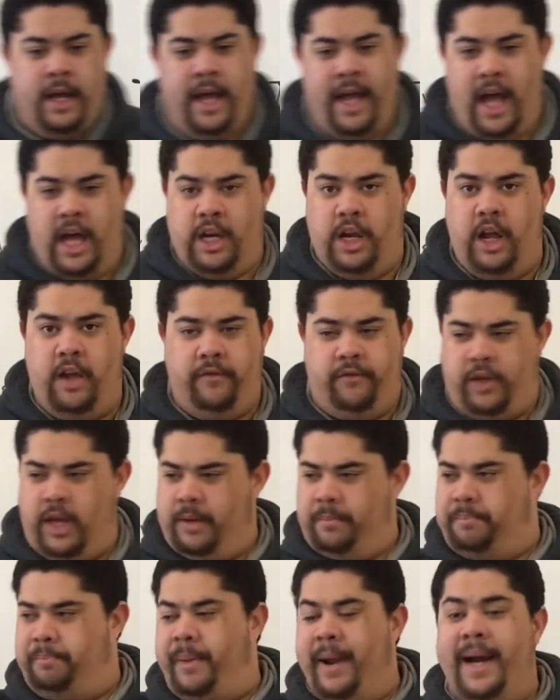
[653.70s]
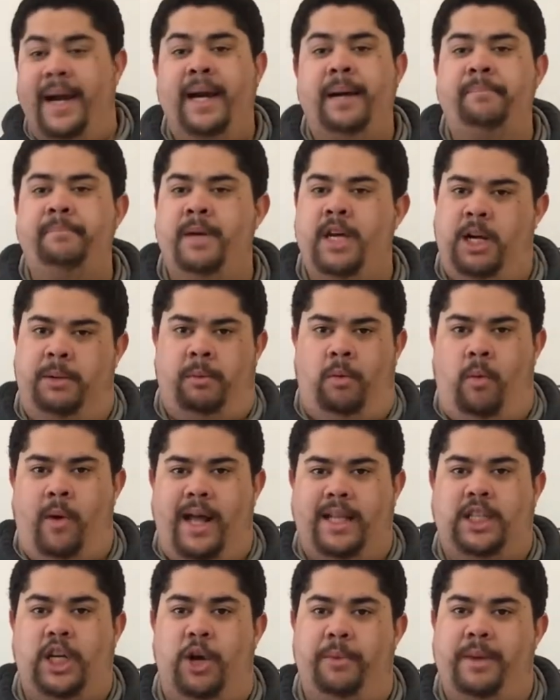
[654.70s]
at bare minimum, when
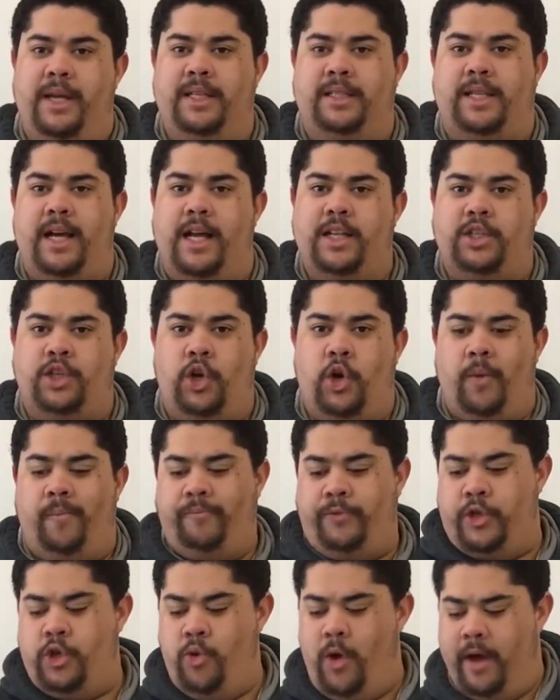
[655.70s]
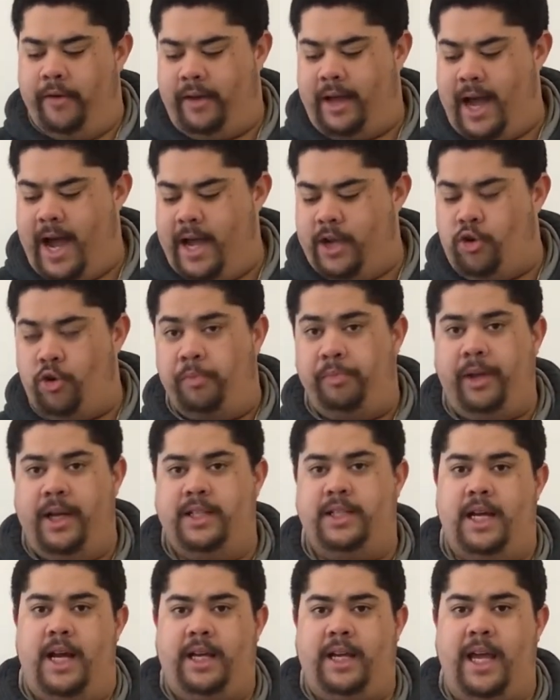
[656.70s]
I tell them inside zone, you have got your play
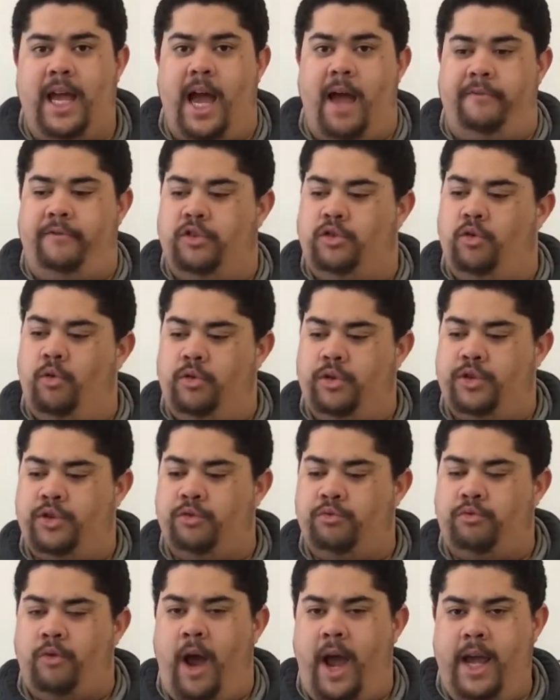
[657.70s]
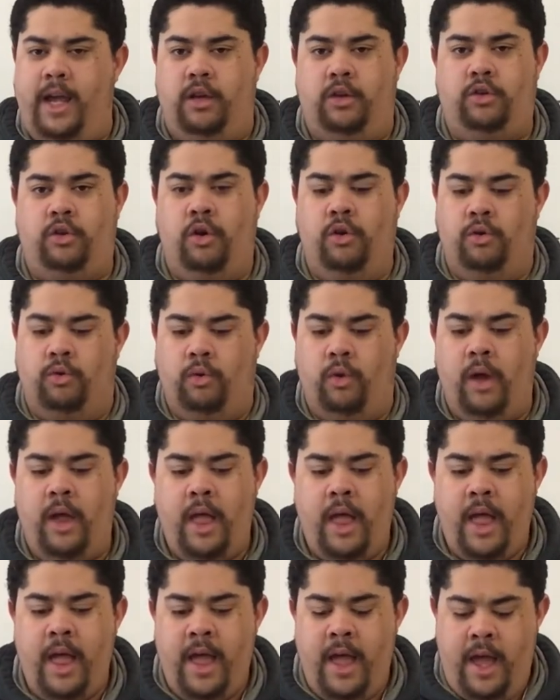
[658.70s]
side gap. If it's going to the right, cool.
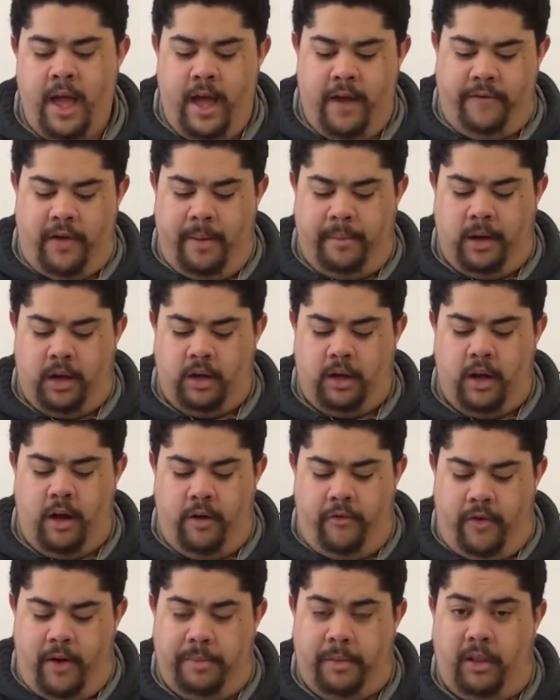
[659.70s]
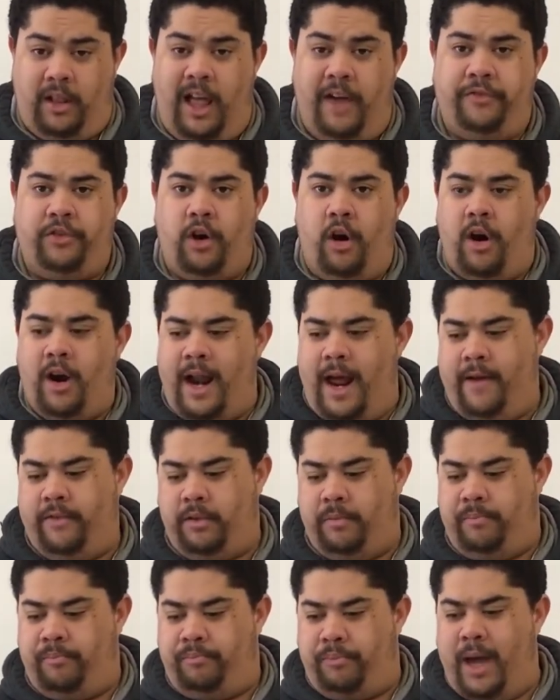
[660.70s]
If I'm the left guard, I have the
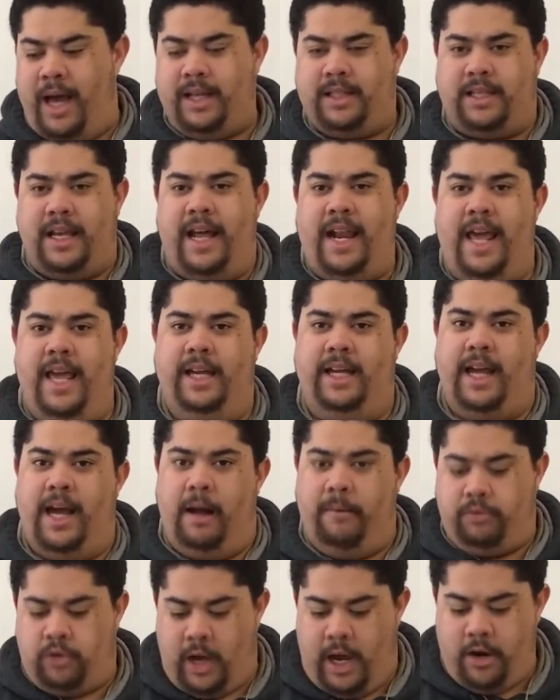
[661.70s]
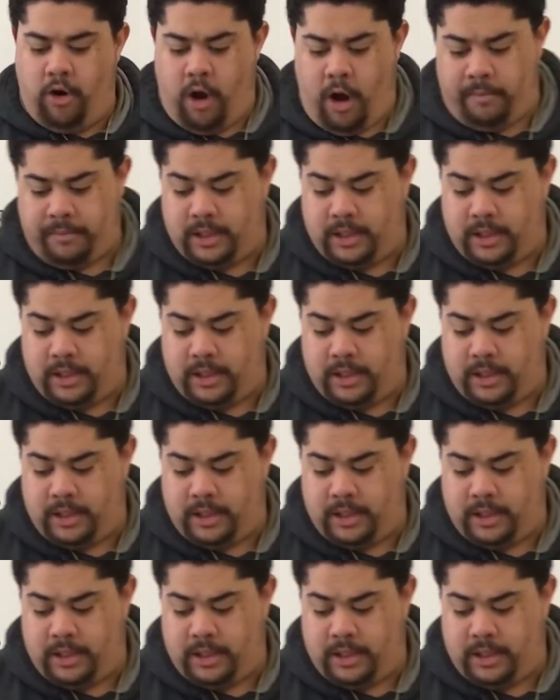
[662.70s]
backside A gap. So I know I'm